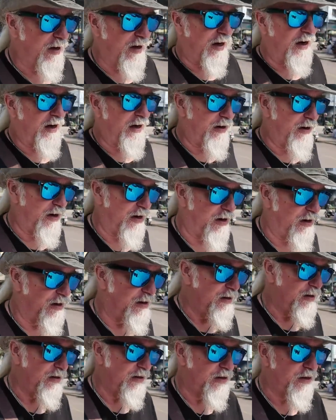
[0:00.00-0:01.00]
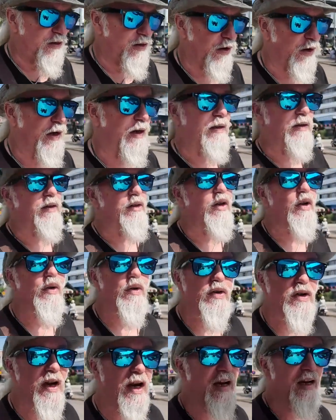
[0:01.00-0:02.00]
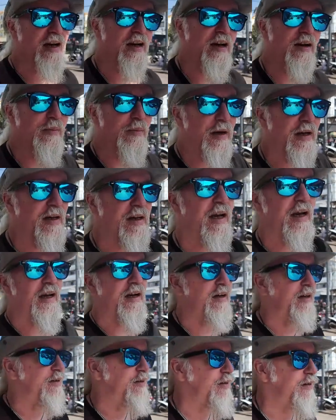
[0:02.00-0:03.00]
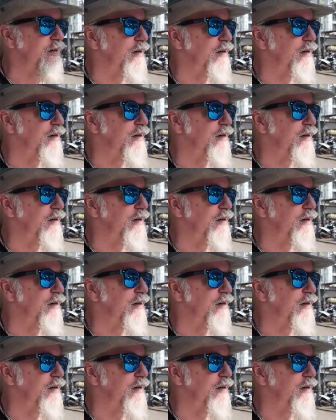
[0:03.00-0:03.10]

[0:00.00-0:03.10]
I, uh, sorry, Tuesday here, Monday